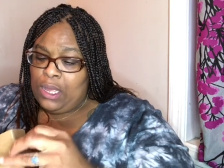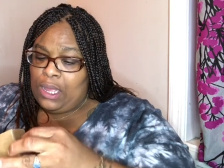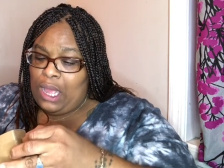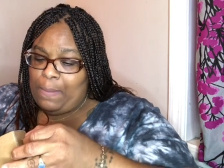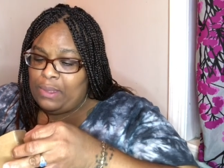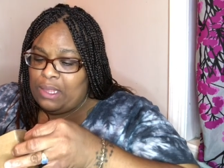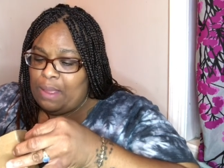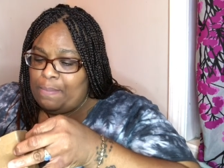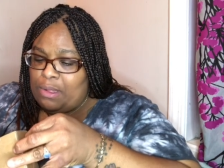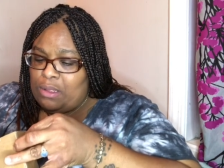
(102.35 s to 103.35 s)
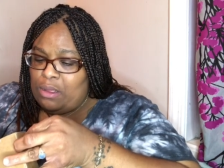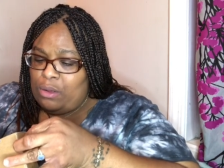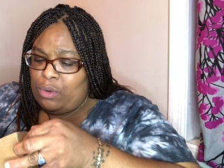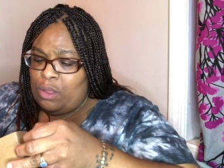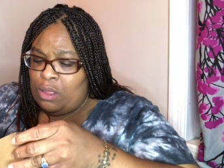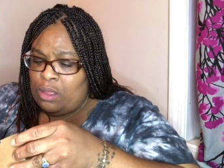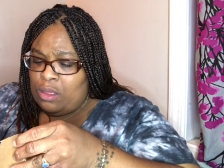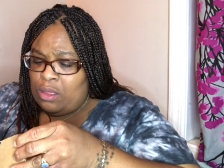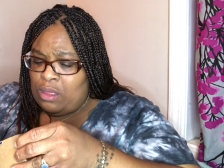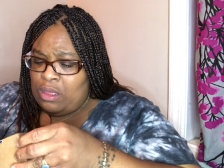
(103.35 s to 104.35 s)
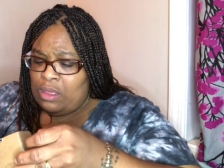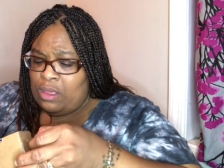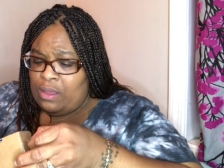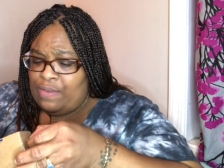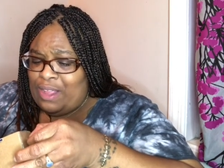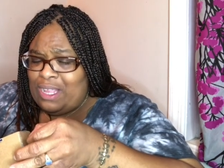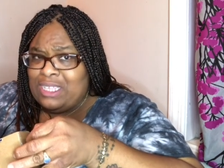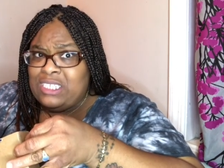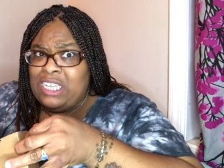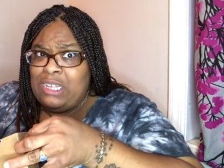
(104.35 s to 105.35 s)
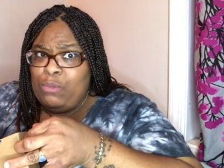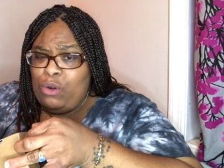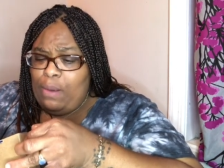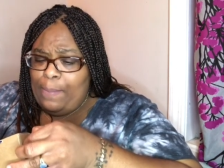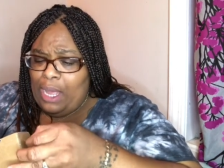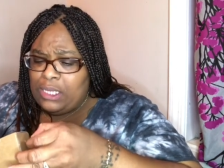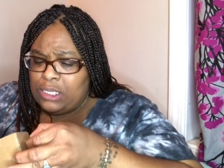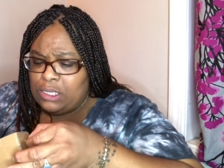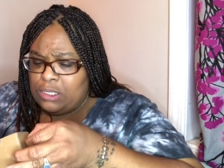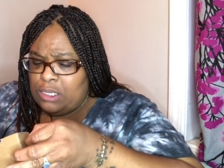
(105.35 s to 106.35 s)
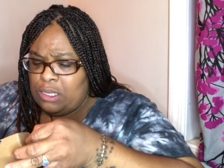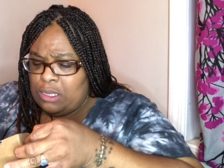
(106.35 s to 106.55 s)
Comment down below. Y'all like to see any more unboxings.